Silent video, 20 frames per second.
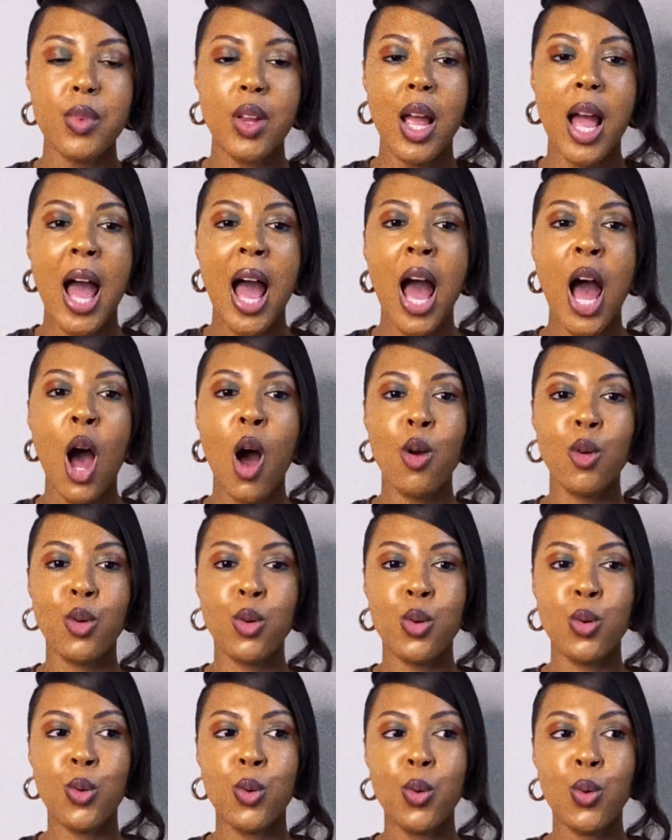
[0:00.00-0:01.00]
how
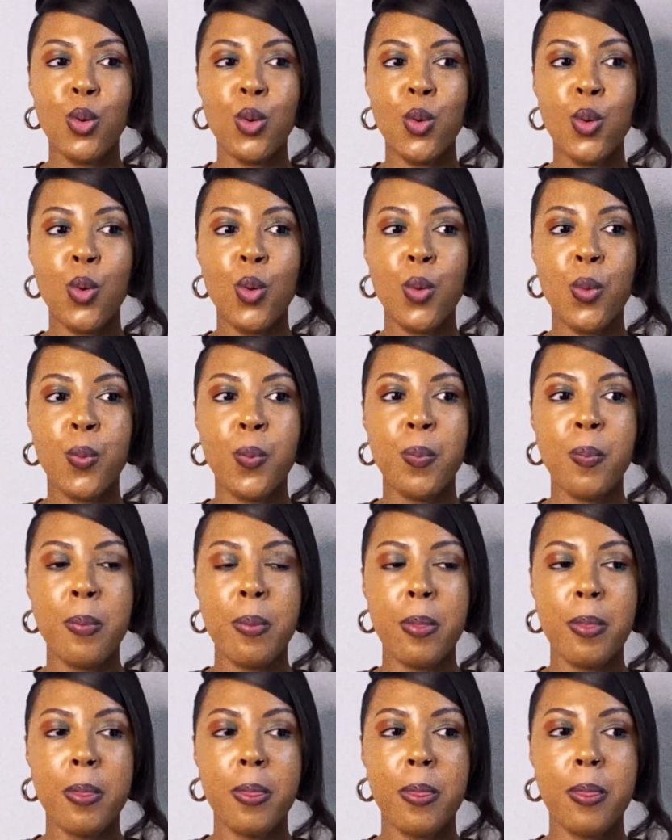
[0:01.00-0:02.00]
you
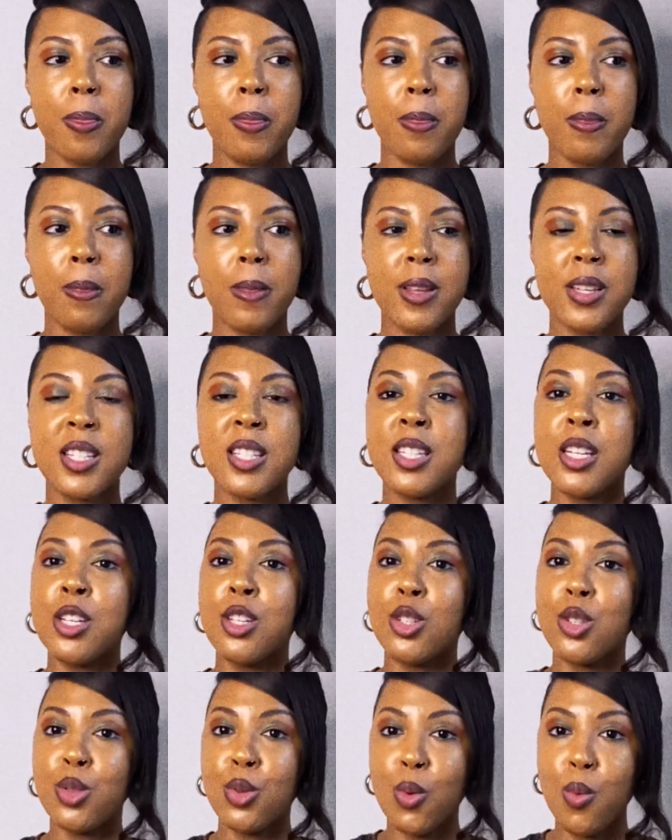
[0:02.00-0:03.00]
sense
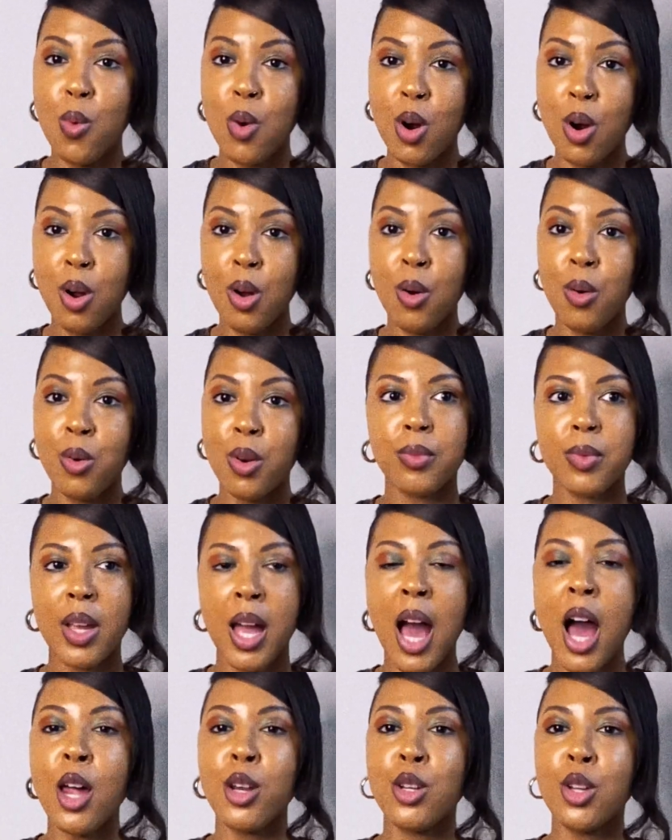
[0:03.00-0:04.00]
the world,
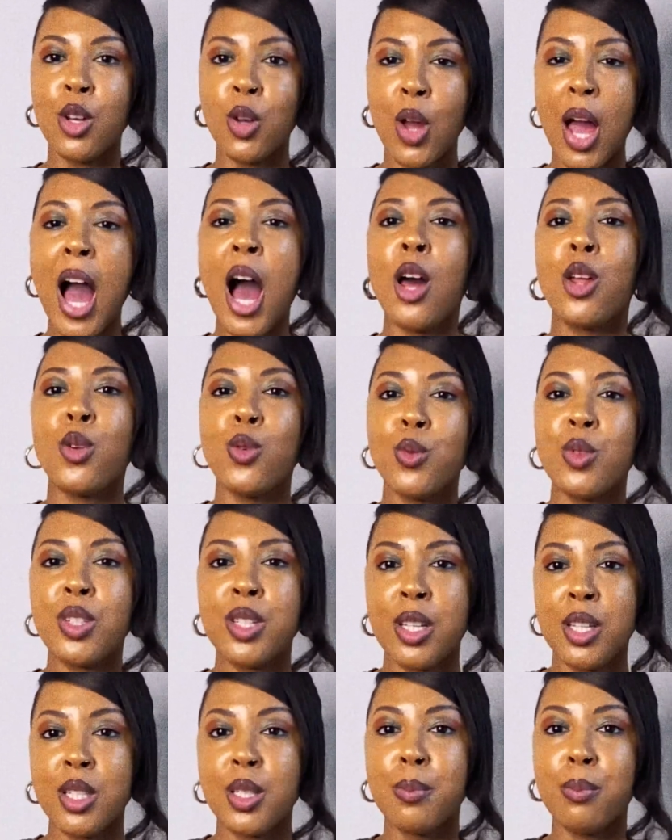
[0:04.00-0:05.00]
how you
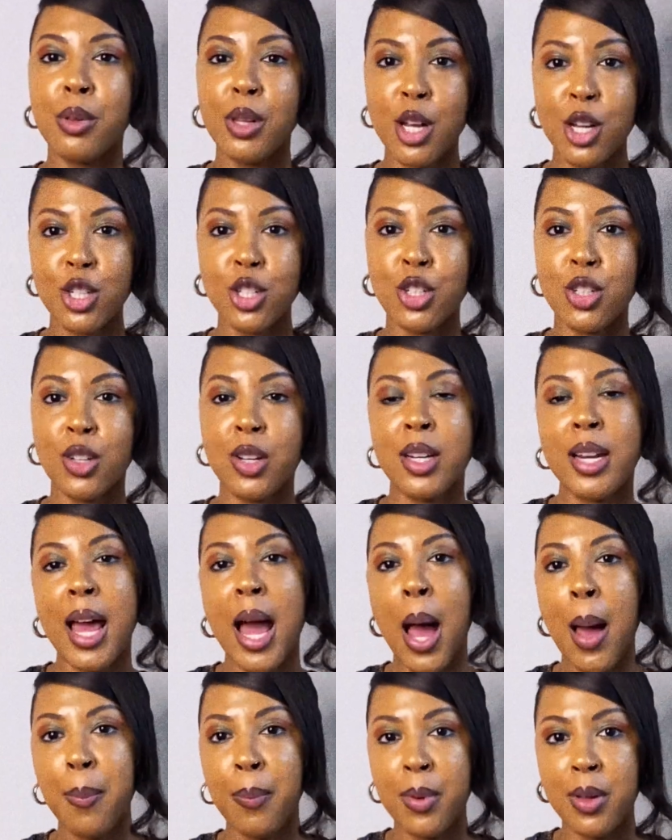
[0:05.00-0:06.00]
sense pleasure and
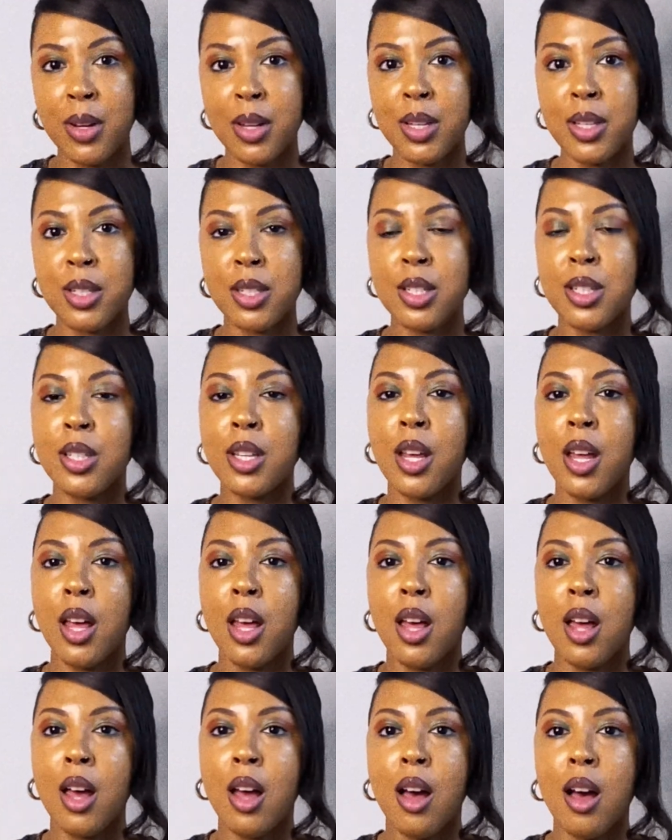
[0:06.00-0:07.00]
happiness,
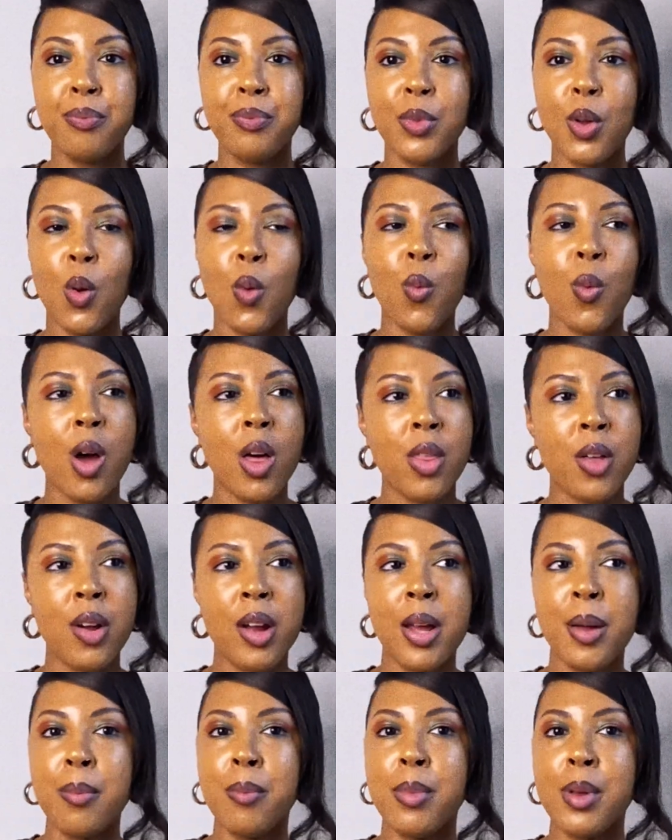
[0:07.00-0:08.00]
whether
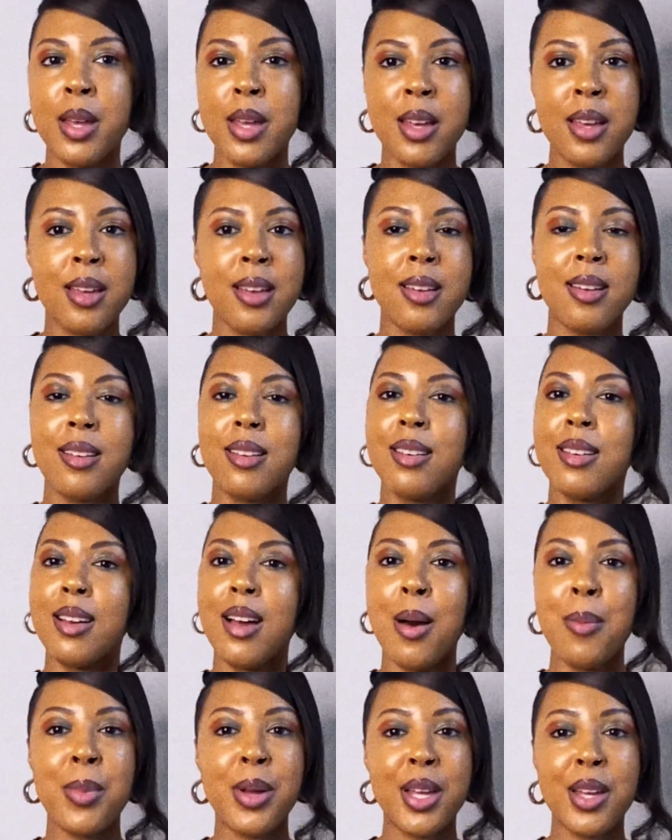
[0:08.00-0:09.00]
it be,
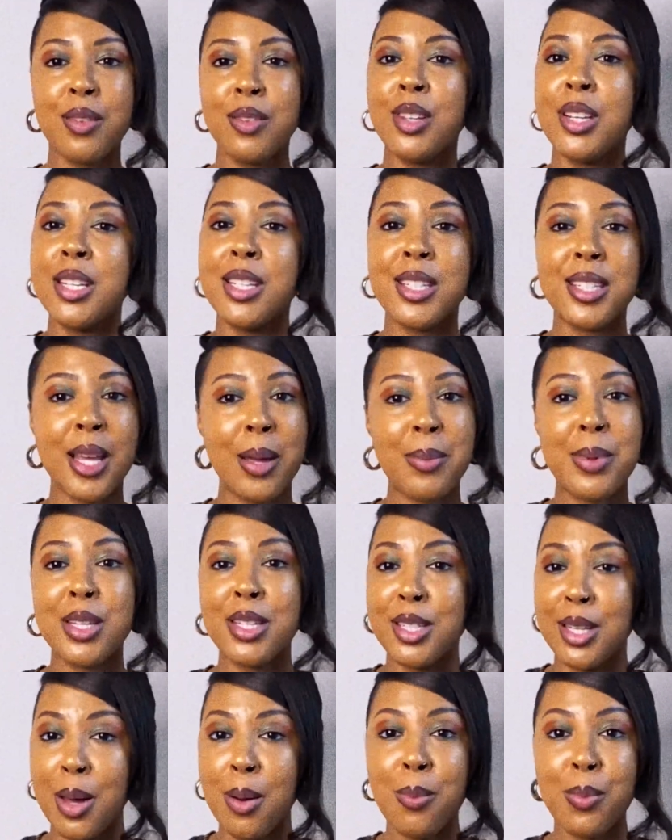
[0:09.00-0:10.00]
I'm gonna give these same
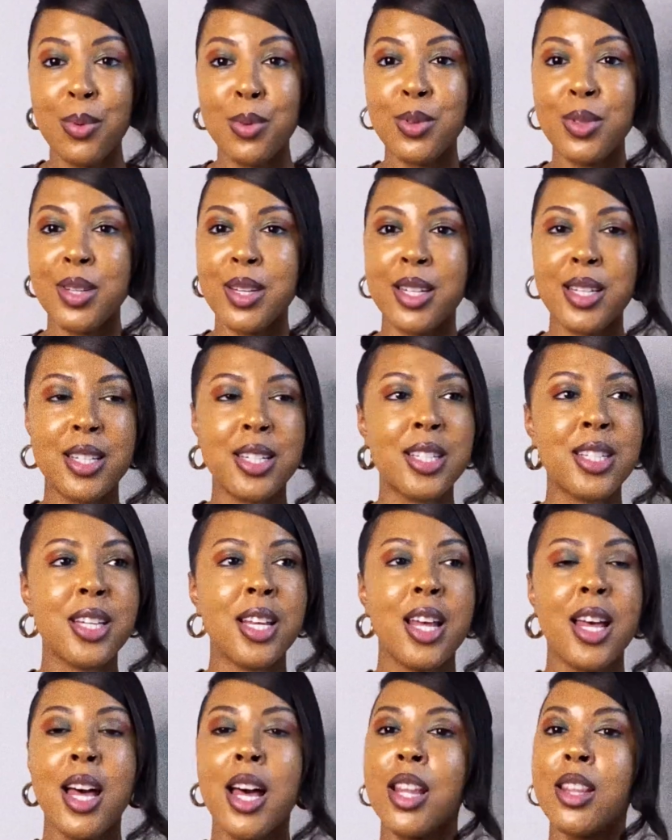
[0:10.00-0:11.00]
examples because
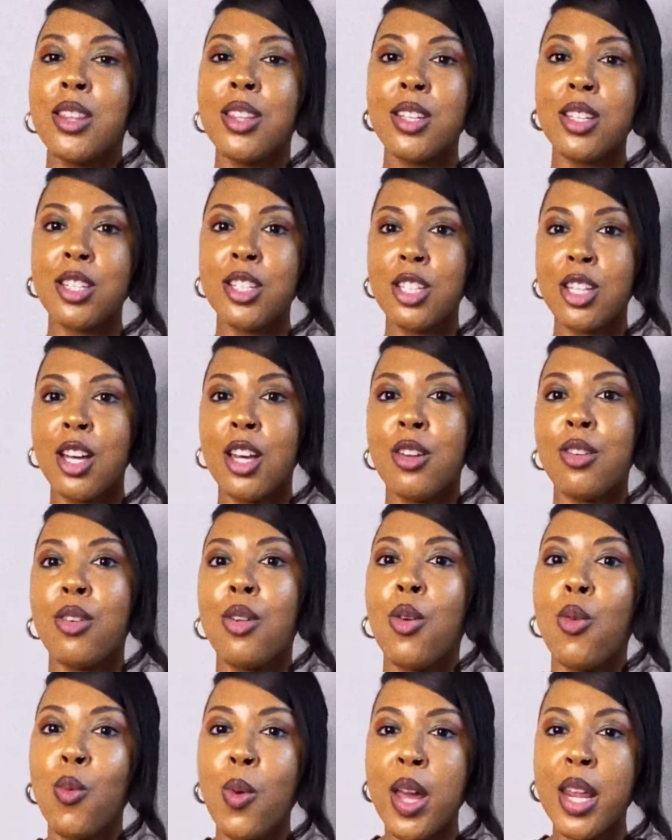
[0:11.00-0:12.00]
the sun
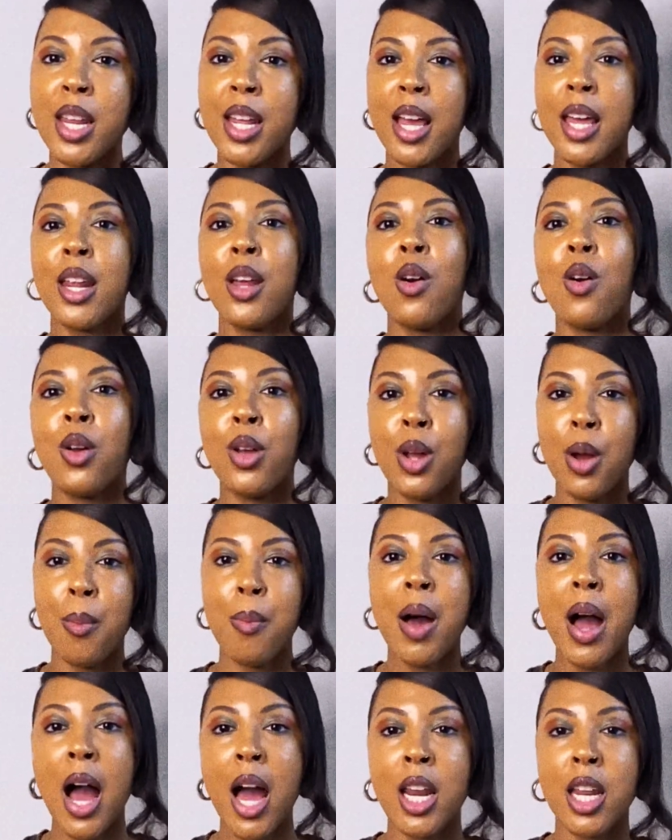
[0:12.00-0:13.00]
radiating on your
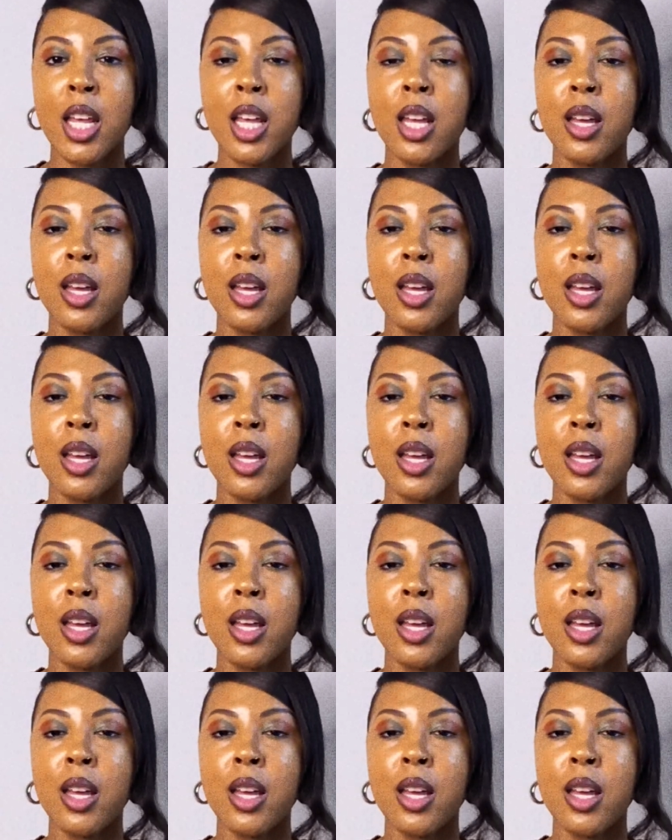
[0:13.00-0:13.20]
body,